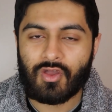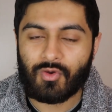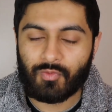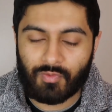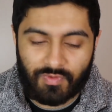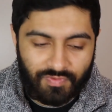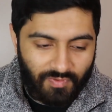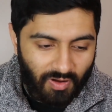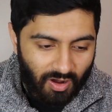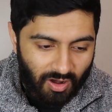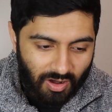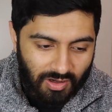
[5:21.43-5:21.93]

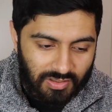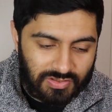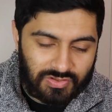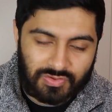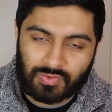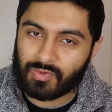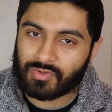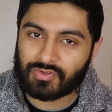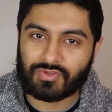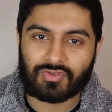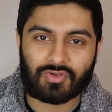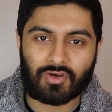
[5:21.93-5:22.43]
with
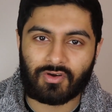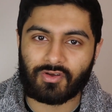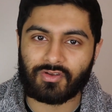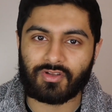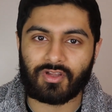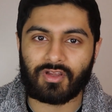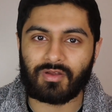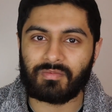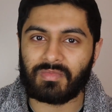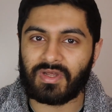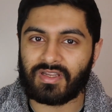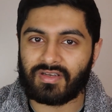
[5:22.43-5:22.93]
Arsenal and
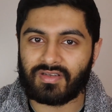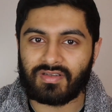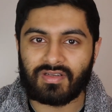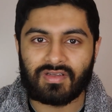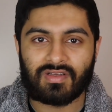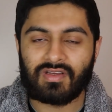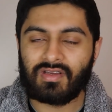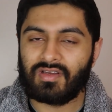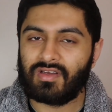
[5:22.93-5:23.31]
Tottenham and,